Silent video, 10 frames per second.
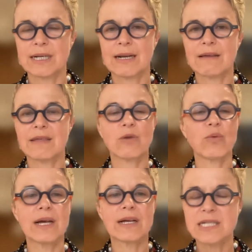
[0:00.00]
And I think
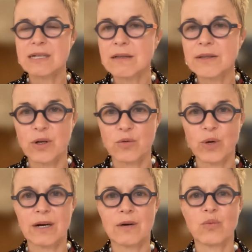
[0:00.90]
we are still not
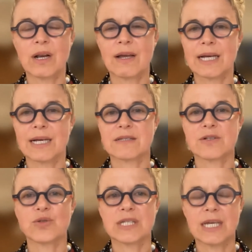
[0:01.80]
where I would like us
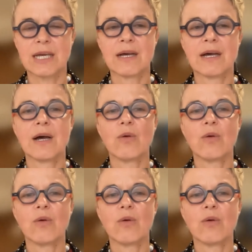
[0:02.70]
to see,